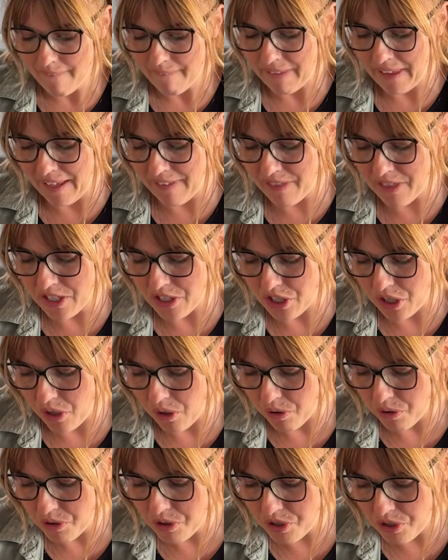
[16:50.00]
in the
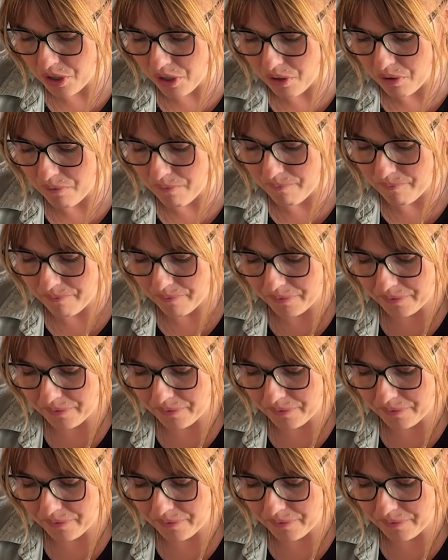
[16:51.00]
dough. So